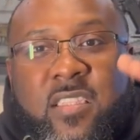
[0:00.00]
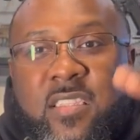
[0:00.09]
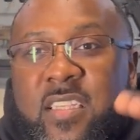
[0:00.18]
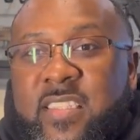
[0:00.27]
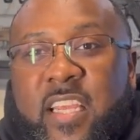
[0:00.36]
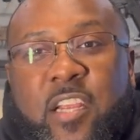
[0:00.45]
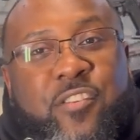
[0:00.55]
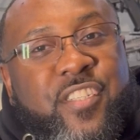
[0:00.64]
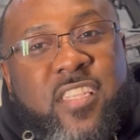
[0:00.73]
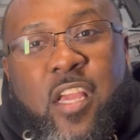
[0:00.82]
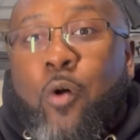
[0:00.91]
The tiers
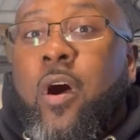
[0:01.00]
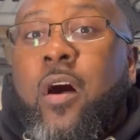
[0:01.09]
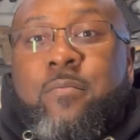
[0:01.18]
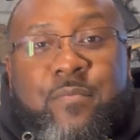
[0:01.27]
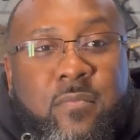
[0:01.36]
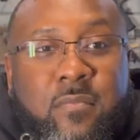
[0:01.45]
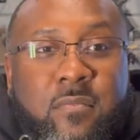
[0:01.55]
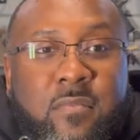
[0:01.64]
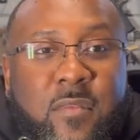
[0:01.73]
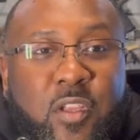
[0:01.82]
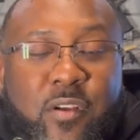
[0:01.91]
just go up.
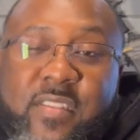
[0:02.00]
You know,